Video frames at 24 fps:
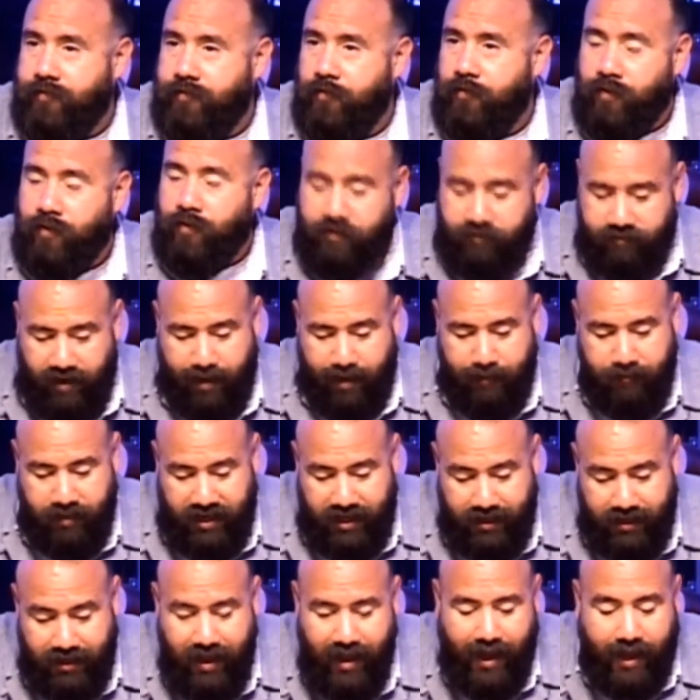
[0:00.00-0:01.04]
What does that
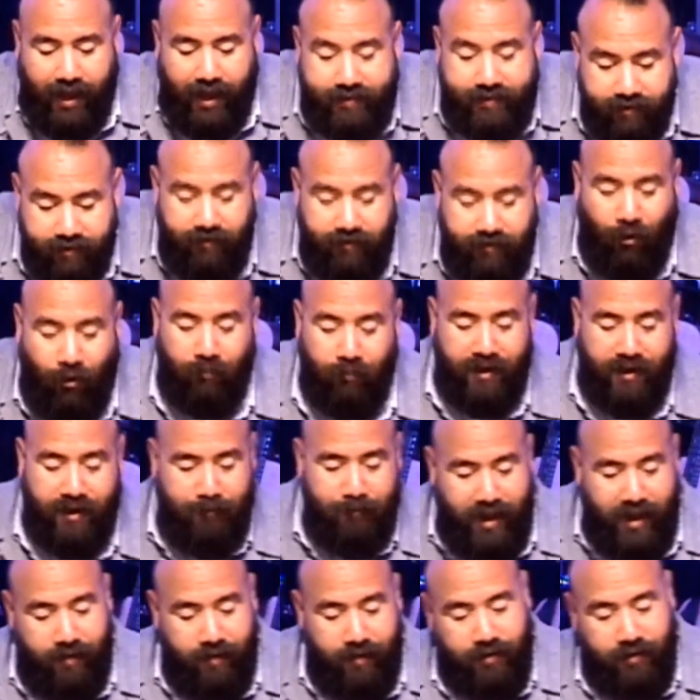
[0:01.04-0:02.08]
mean? It doesn't only
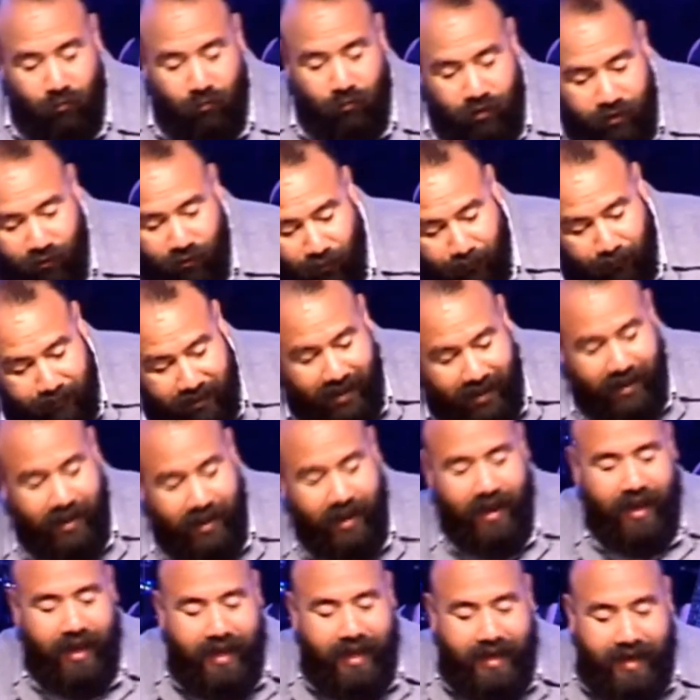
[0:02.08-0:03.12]
mean that we will be
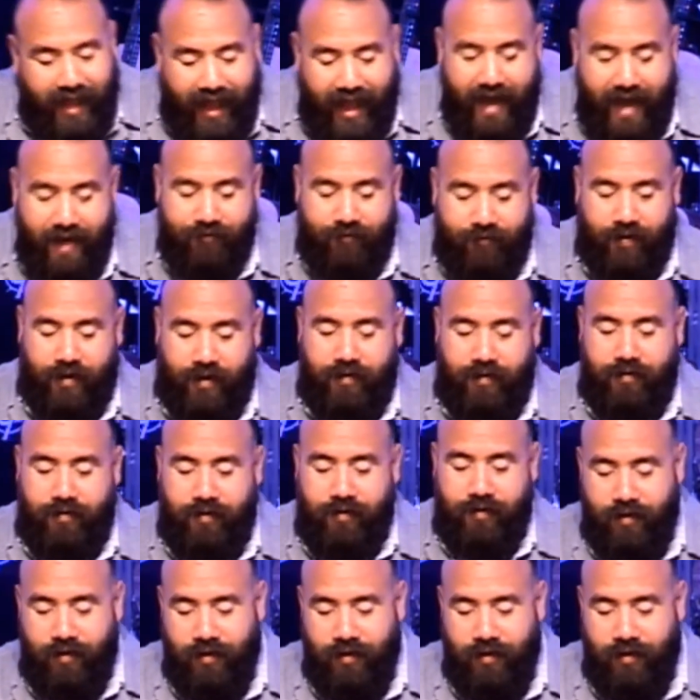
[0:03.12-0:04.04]
in heaven